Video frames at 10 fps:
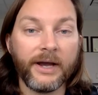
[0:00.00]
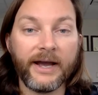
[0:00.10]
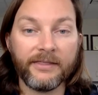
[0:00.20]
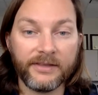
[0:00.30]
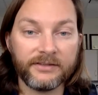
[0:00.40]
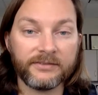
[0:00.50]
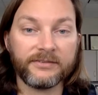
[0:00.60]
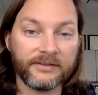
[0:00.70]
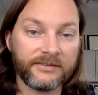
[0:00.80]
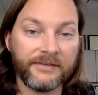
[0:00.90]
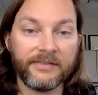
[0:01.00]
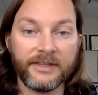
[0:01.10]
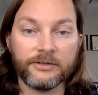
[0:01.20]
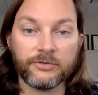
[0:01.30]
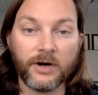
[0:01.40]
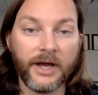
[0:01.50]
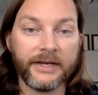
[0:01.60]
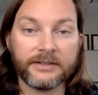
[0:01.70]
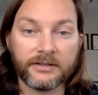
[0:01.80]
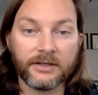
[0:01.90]
got these 6, 7 things
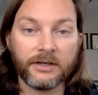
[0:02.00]
right.